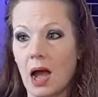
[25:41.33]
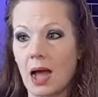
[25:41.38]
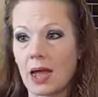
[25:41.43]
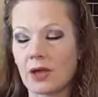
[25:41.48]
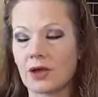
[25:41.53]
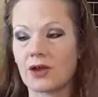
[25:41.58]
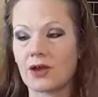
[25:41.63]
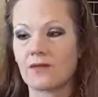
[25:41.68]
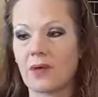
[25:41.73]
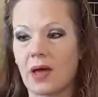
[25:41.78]

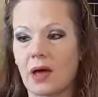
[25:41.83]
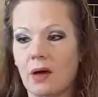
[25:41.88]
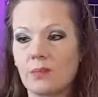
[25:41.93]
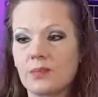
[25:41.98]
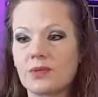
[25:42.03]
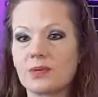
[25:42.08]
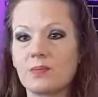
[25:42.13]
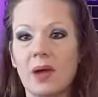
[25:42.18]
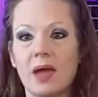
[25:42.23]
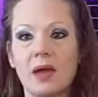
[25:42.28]
I could have
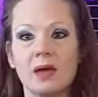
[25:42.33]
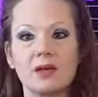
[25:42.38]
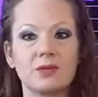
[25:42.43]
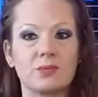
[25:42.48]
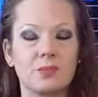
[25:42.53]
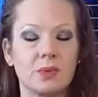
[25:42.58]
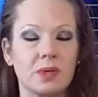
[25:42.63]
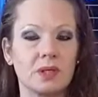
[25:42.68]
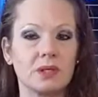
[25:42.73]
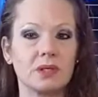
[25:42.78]
helped my
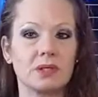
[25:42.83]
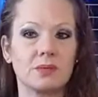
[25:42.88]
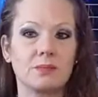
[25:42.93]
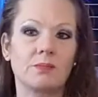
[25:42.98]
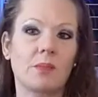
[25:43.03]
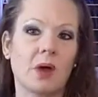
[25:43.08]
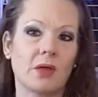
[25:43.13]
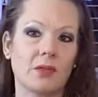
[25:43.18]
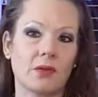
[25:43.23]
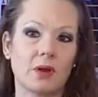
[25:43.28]
husband's
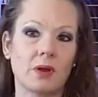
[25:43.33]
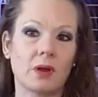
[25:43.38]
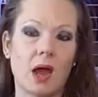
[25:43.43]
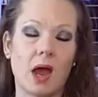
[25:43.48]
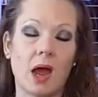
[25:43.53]
mother.